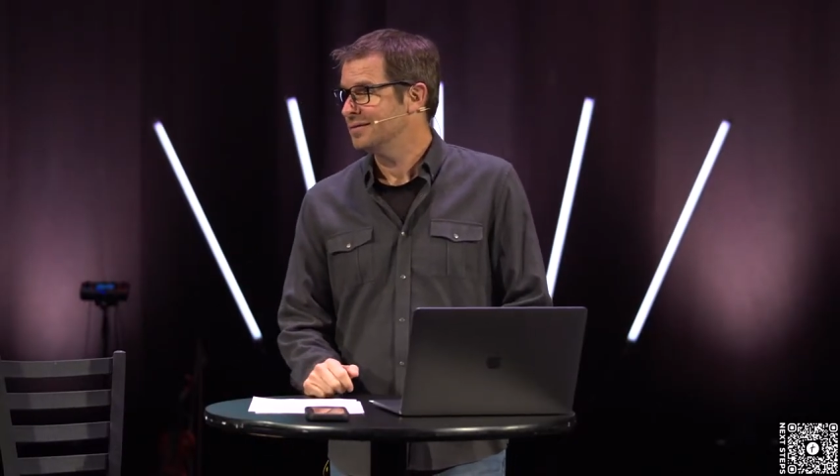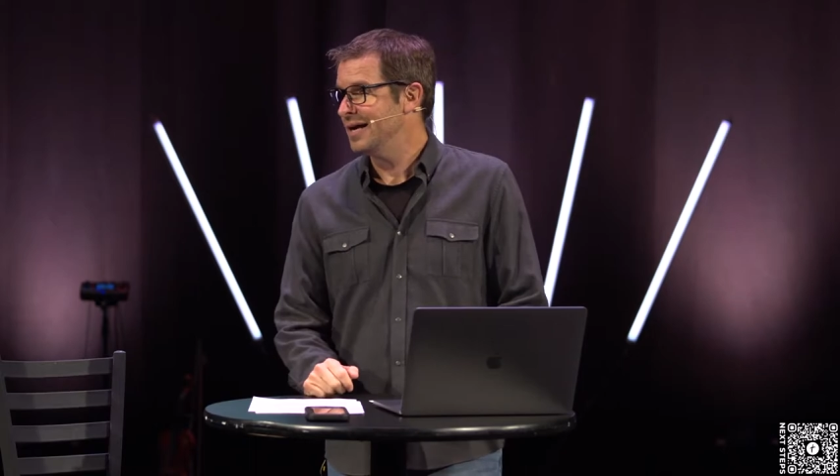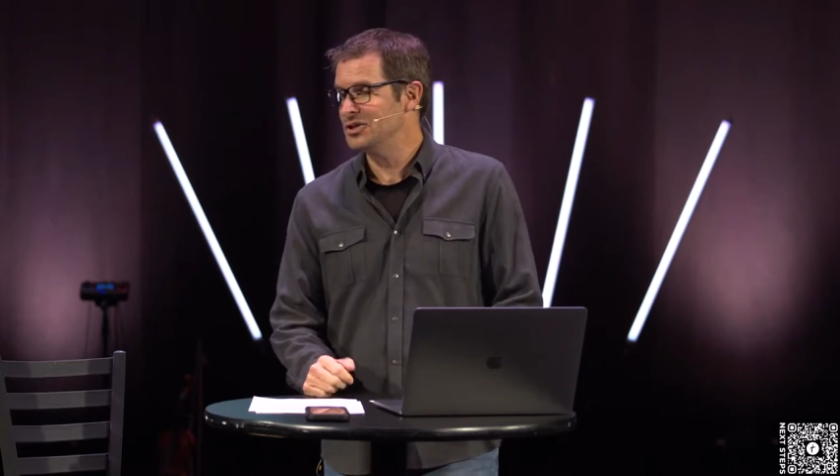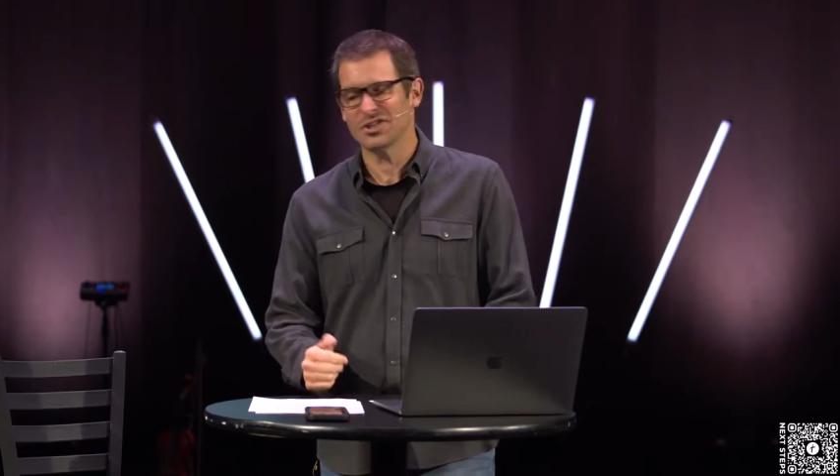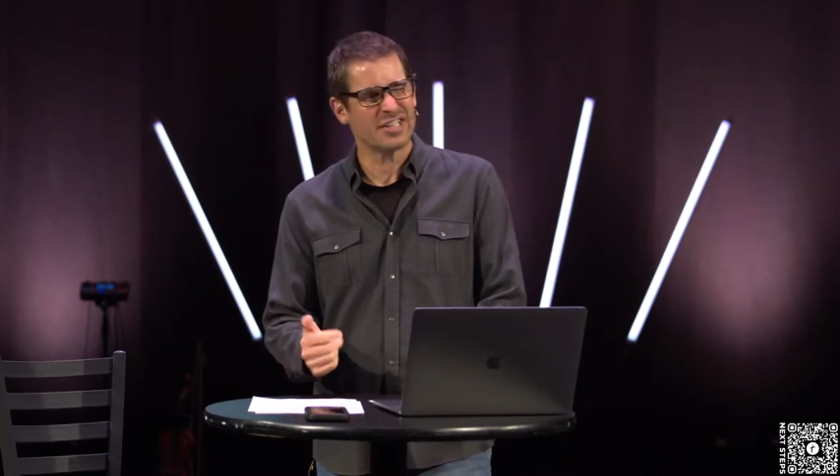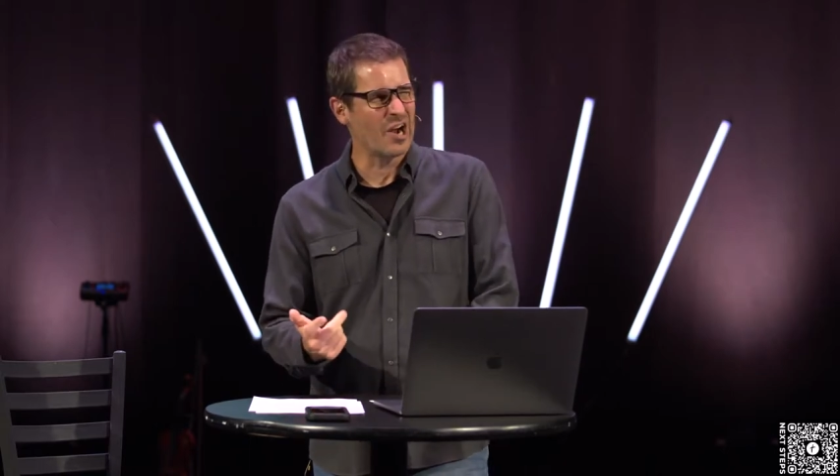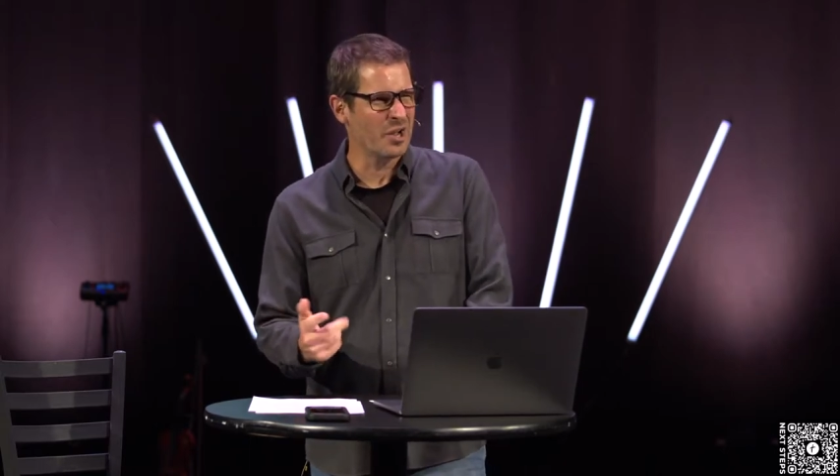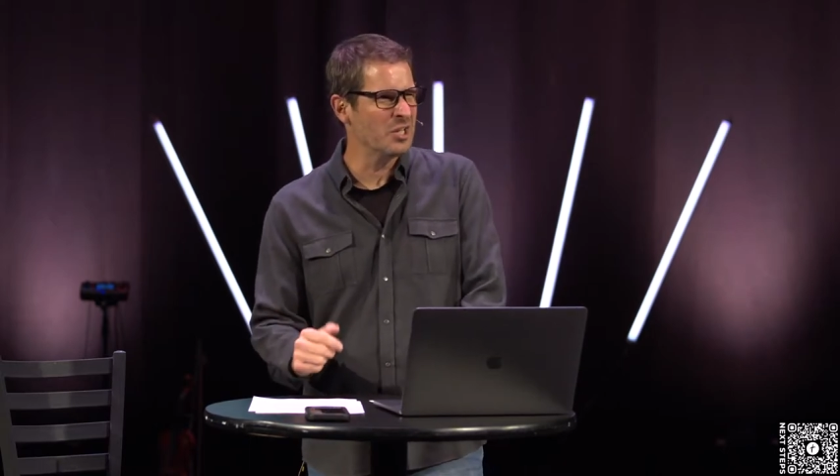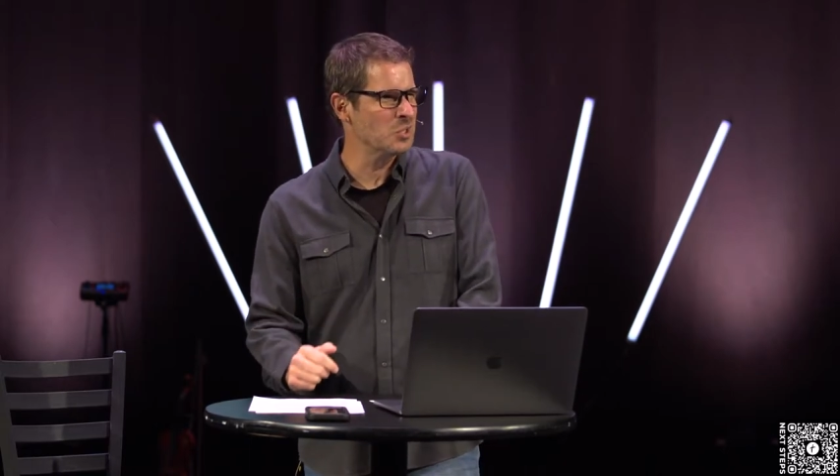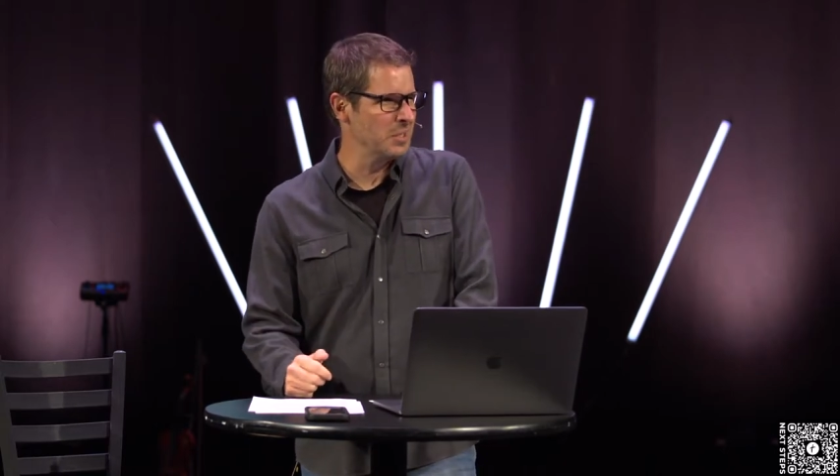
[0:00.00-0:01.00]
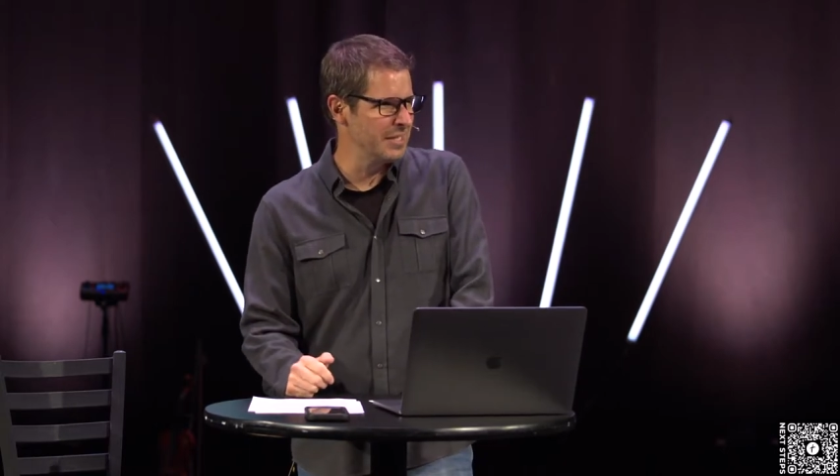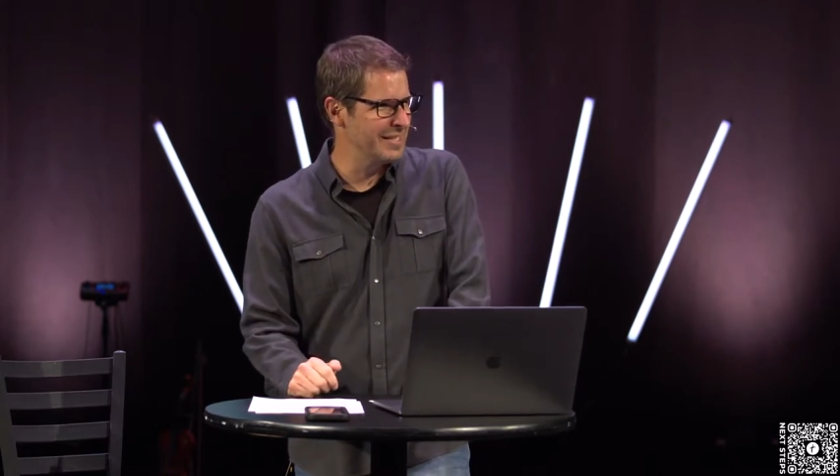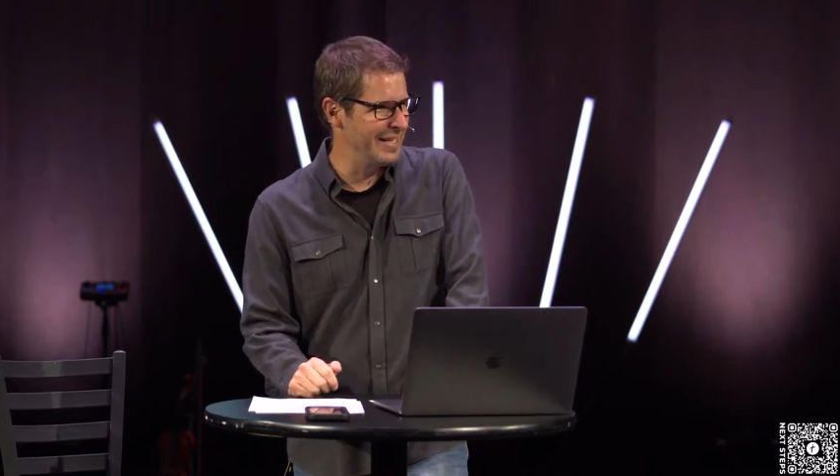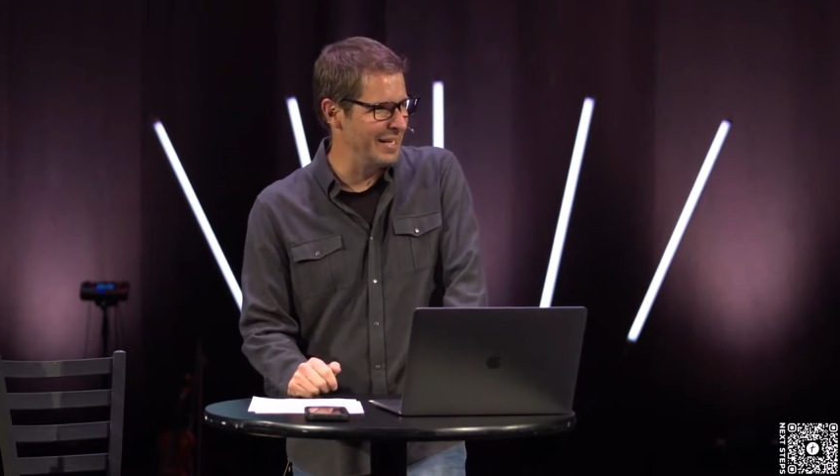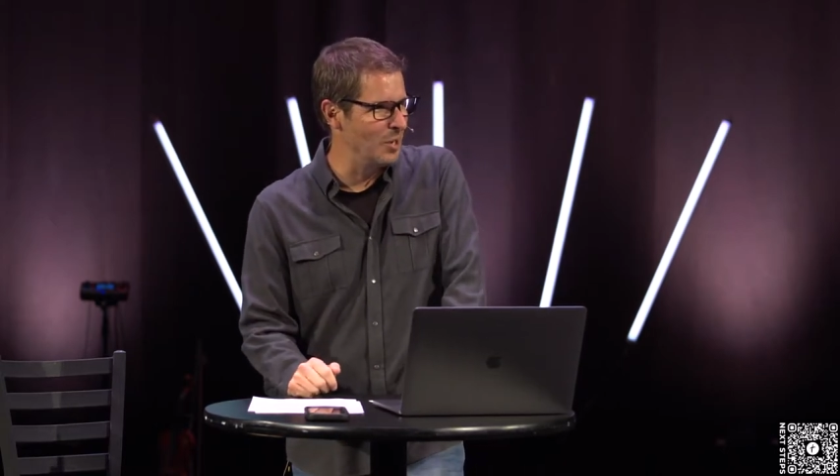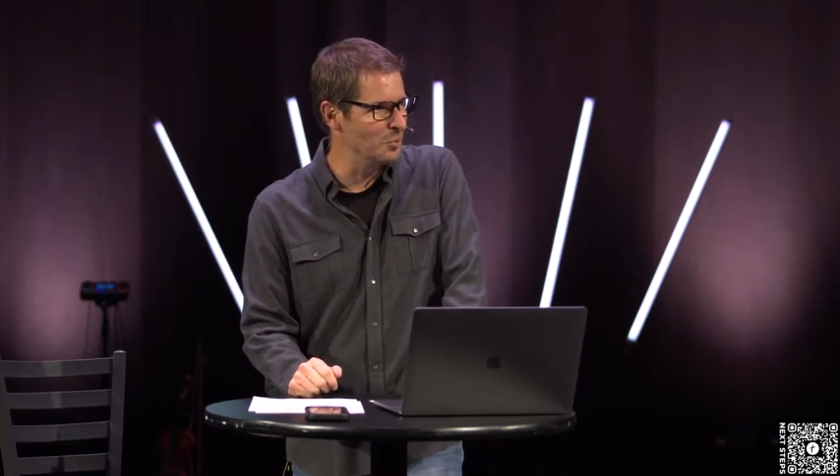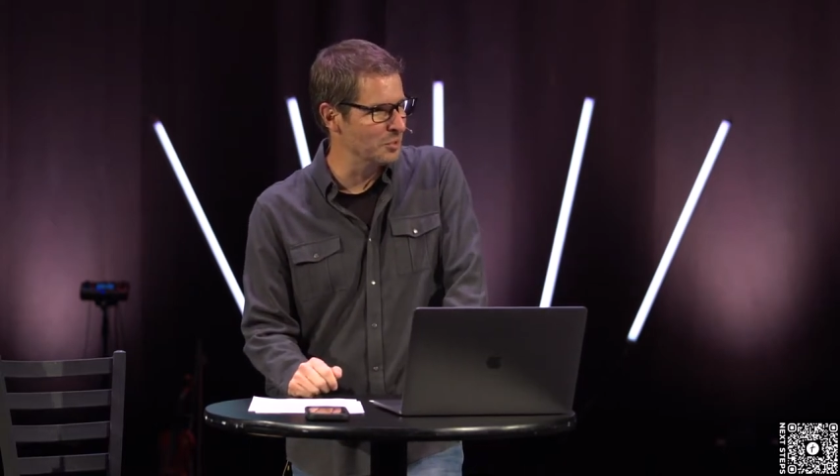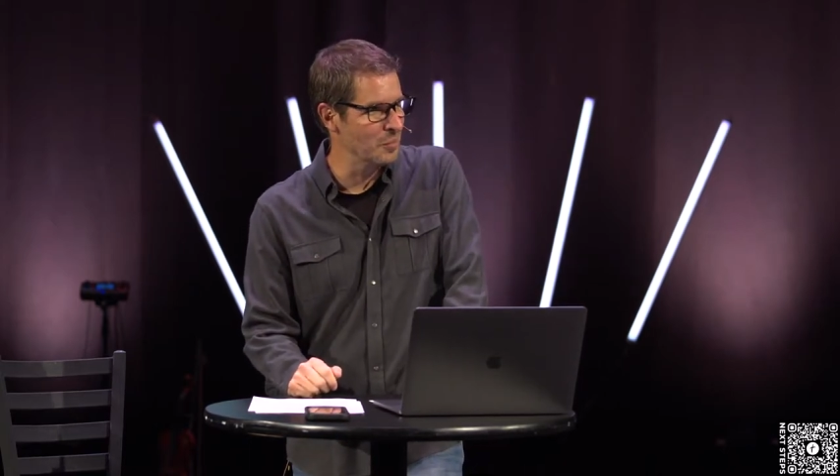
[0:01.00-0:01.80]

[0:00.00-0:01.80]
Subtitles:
It's just our country that's getting older.